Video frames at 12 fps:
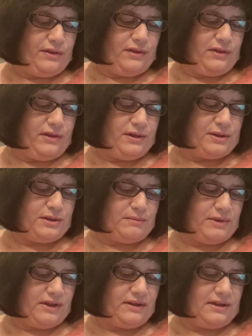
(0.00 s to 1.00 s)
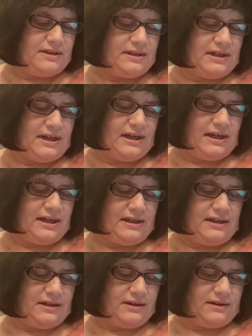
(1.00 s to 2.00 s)
This month it's not on
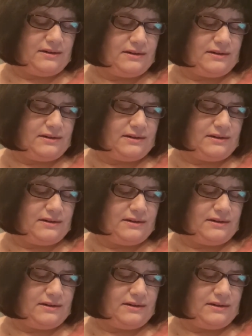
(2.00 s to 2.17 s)
here.